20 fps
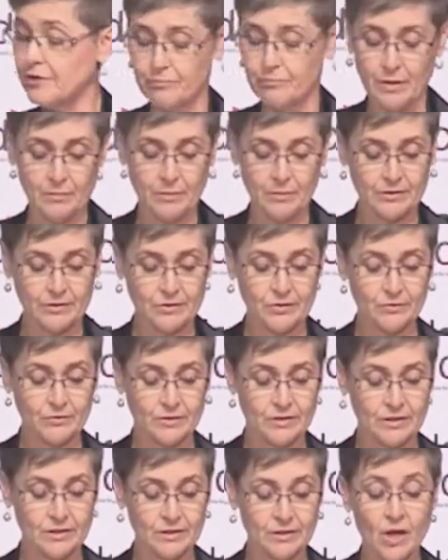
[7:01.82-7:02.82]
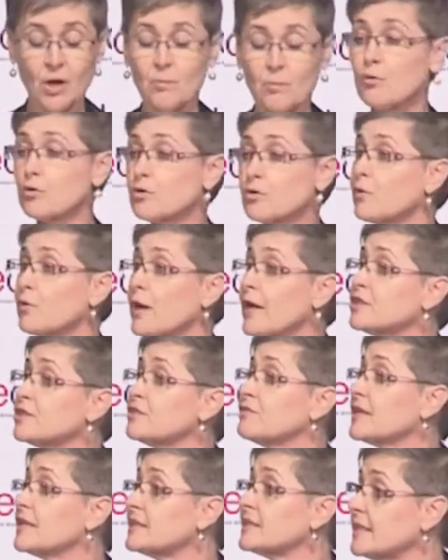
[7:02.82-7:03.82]
public services, brought a range of
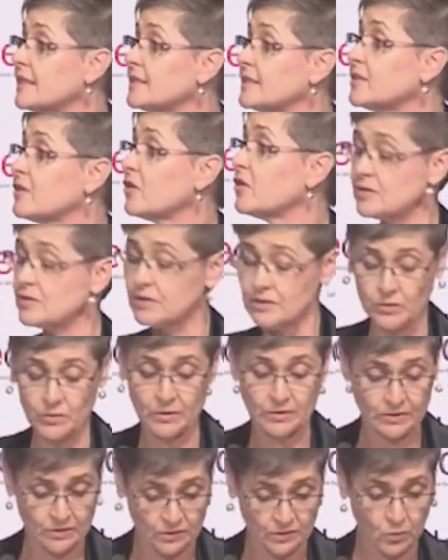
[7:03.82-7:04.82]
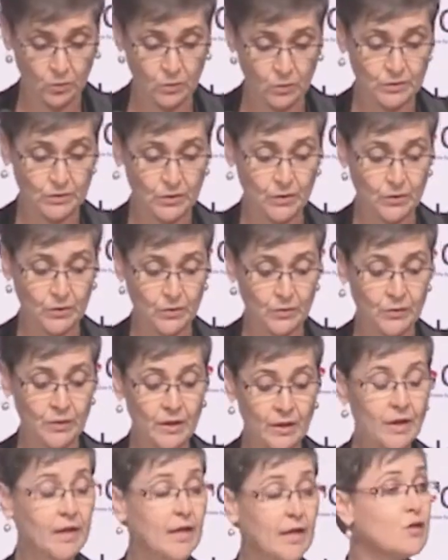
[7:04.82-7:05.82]
unintended consequences also.
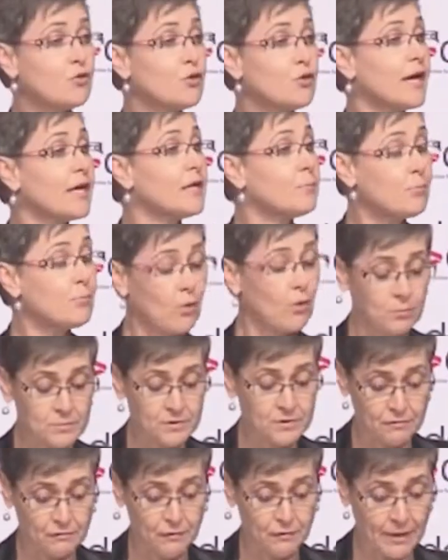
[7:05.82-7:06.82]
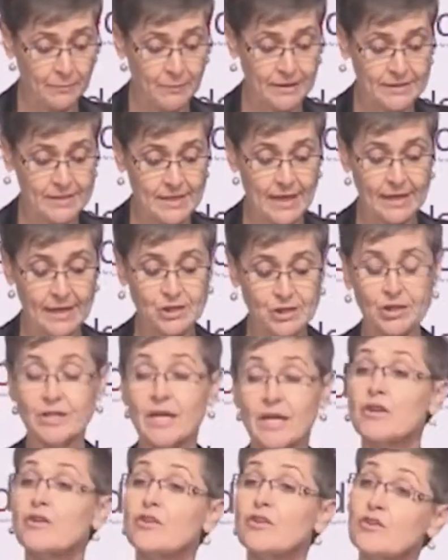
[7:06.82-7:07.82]
It created problems of fragmentation
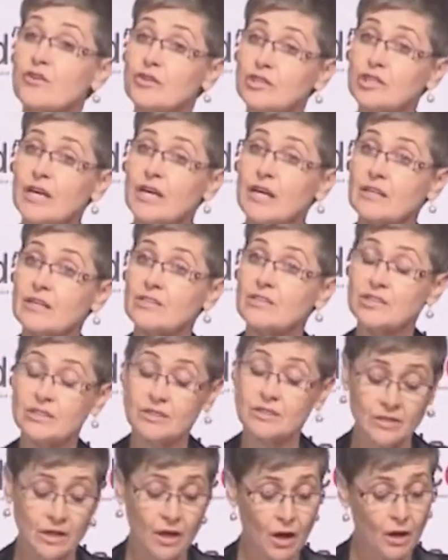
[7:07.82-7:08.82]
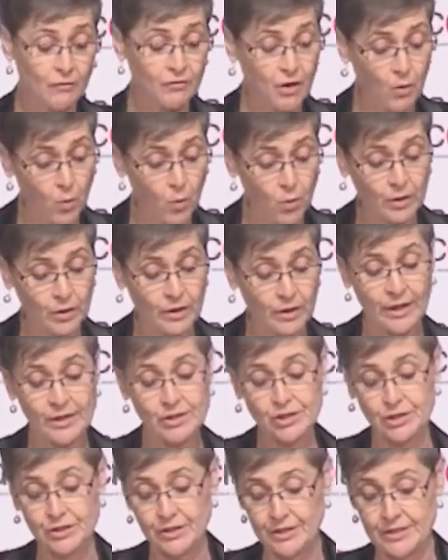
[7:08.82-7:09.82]
and new challenges of
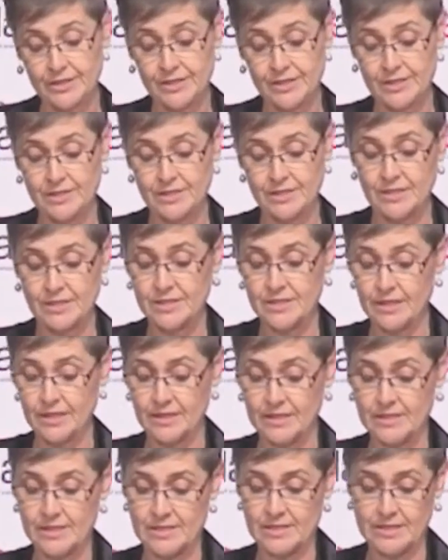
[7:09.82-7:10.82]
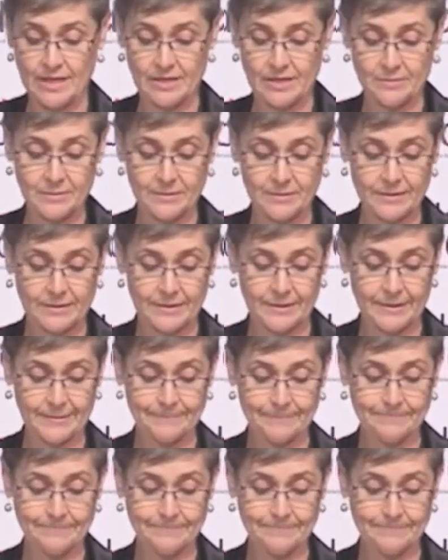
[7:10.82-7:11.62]
coordination, consistency and sustainability.